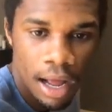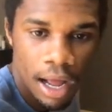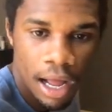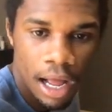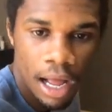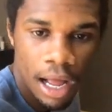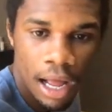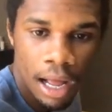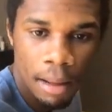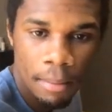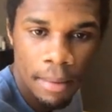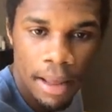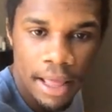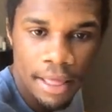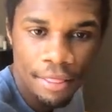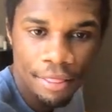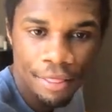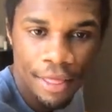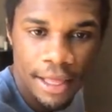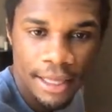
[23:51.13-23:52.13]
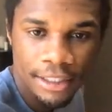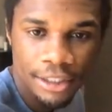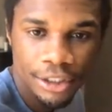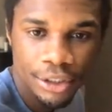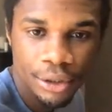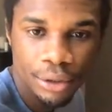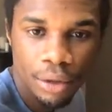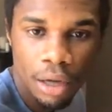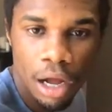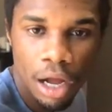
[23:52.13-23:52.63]
And
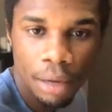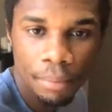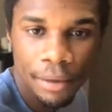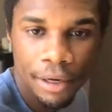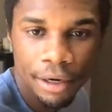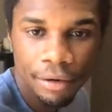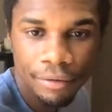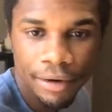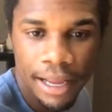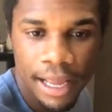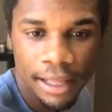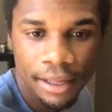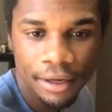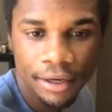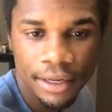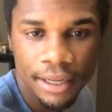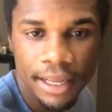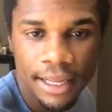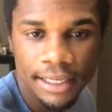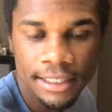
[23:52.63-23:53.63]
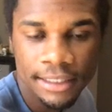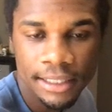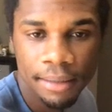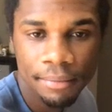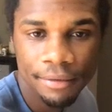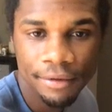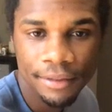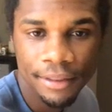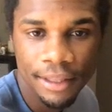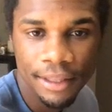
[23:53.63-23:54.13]
thanks to augmented reality and
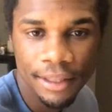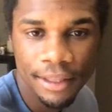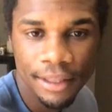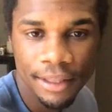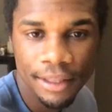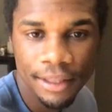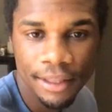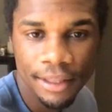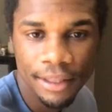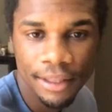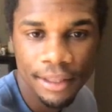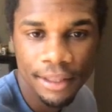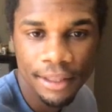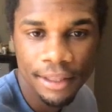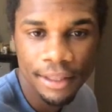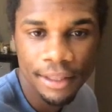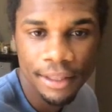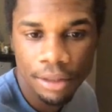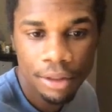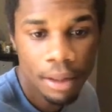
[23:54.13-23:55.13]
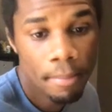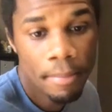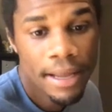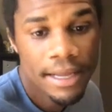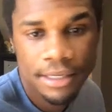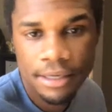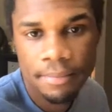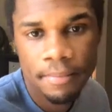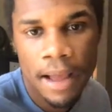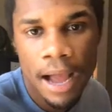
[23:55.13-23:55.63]
some of the
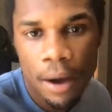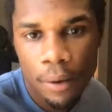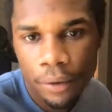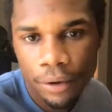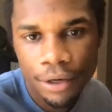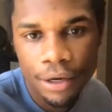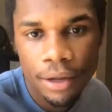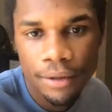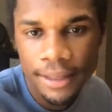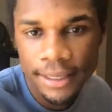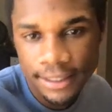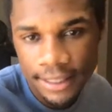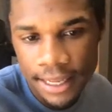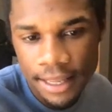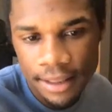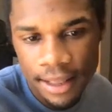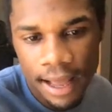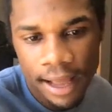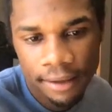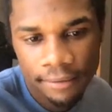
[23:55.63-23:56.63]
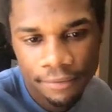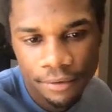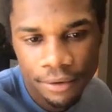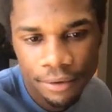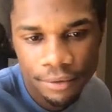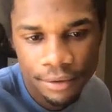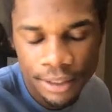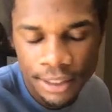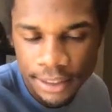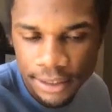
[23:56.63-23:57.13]
amazing power, that's in the
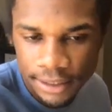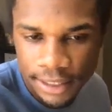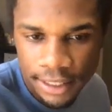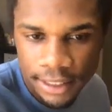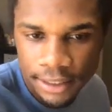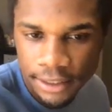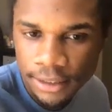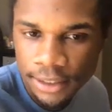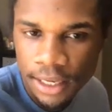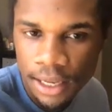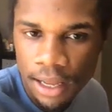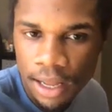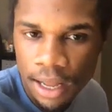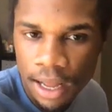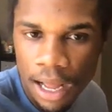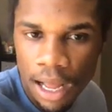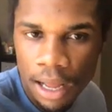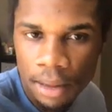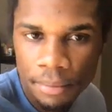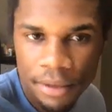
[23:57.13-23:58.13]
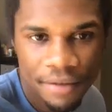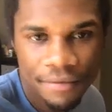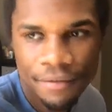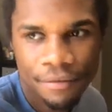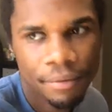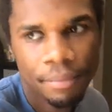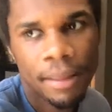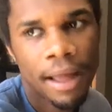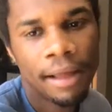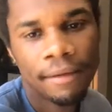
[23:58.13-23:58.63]
iPhone these days, even
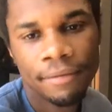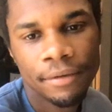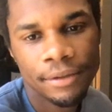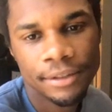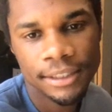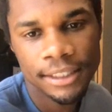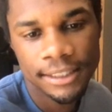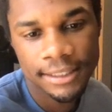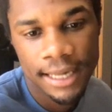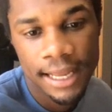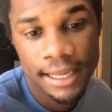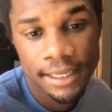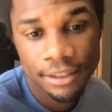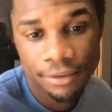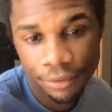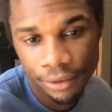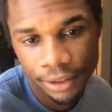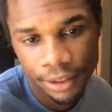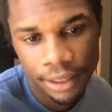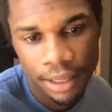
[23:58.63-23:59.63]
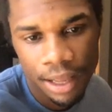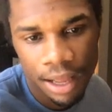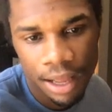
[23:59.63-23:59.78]
from the iPhone 6S, really,